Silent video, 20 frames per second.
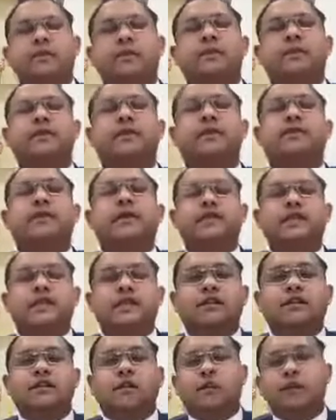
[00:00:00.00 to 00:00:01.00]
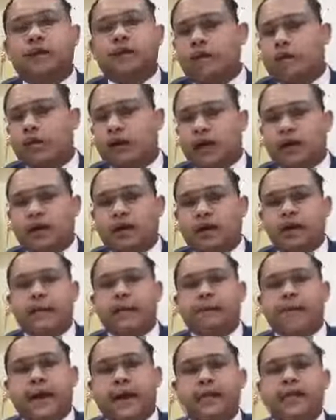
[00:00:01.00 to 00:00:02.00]
Mr. Sanjeev Romi Vora,
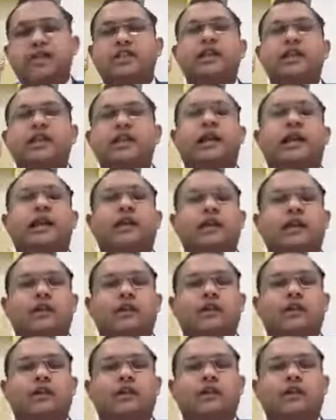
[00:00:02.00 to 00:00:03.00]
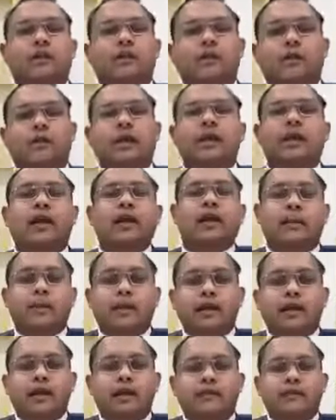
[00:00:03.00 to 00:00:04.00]
Managing Director of Repro India
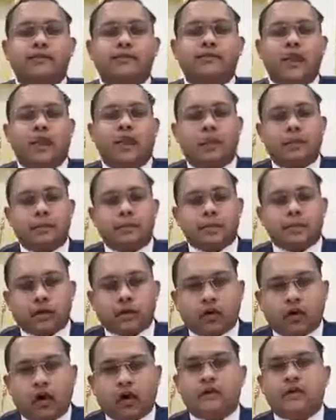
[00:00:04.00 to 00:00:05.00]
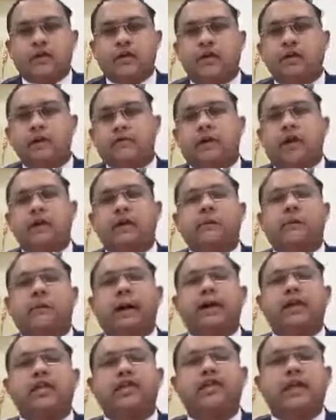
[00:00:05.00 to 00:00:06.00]
Limited, Mr. Gaurav Sabharwal,
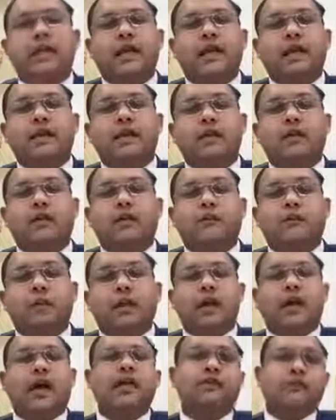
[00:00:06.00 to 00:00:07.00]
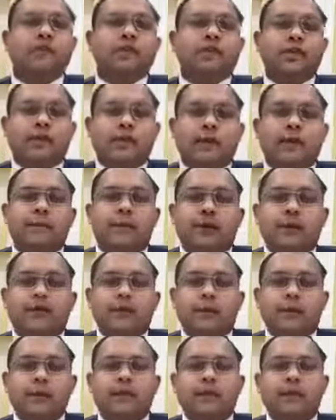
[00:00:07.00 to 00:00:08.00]
Managing Director of Prakash Books India
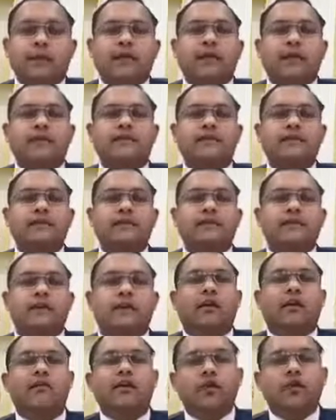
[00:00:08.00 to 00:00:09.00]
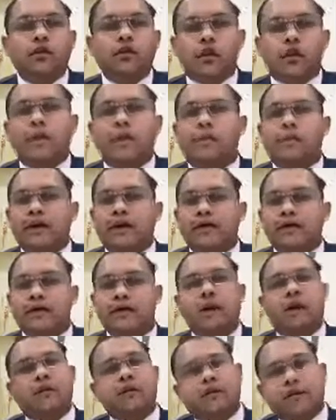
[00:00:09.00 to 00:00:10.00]
Private Limited, consisting of 2 imprints,
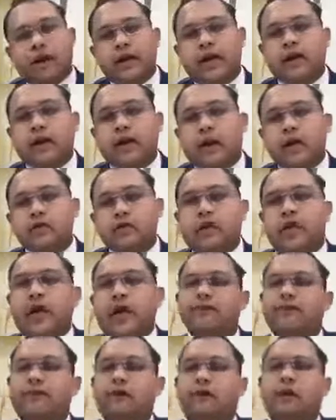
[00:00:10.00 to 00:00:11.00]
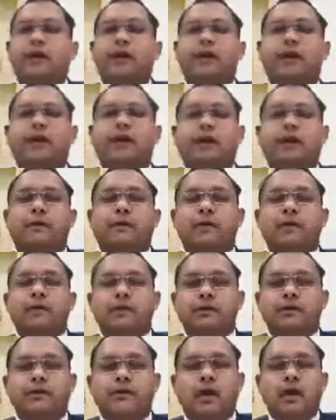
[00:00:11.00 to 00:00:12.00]
Wonder House and Fingerprint
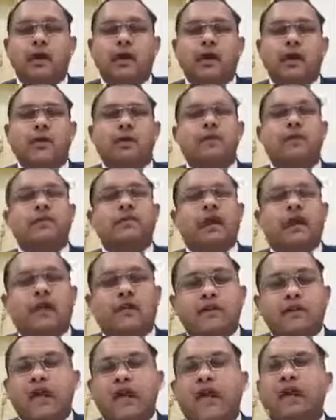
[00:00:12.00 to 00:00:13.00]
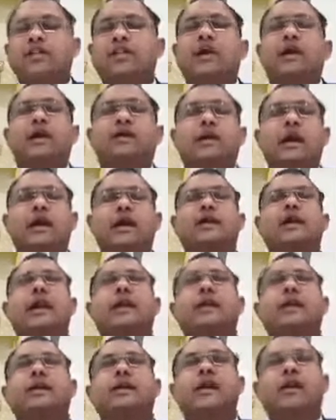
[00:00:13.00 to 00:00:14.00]
Publishing. Mr. Avinash Agarwal,
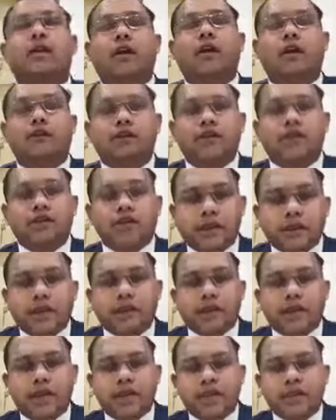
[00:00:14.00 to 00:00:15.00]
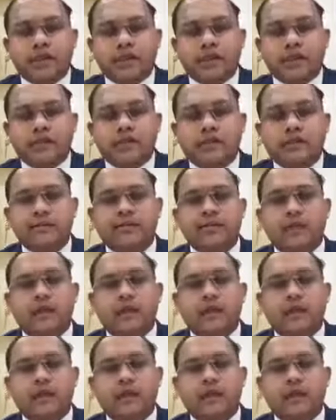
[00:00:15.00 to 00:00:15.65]
Director of Disha Publications,